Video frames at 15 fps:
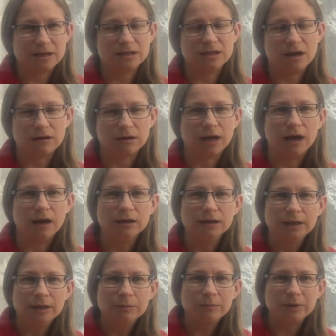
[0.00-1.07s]
younger
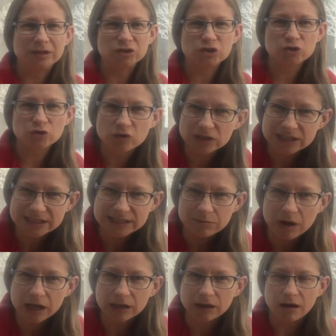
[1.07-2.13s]
being the shortest in
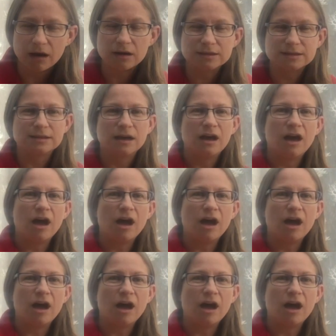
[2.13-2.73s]
my class.